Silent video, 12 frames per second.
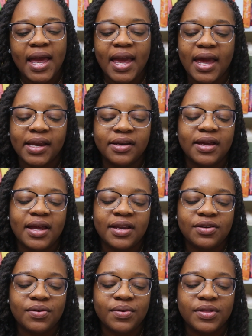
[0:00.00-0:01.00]
And
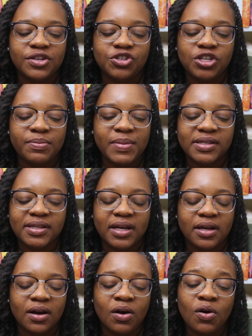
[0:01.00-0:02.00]
in doing this, she meets
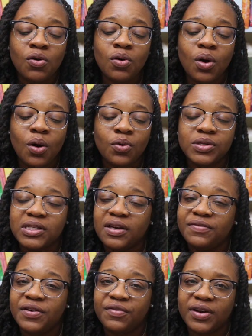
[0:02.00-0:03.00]
like a whole host
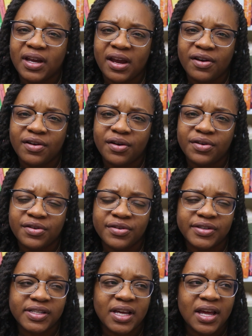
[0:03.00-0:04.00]
of different
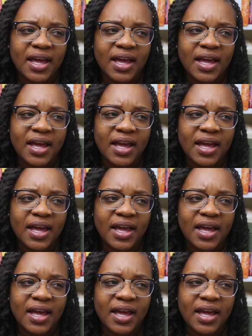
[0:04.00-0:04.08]
characters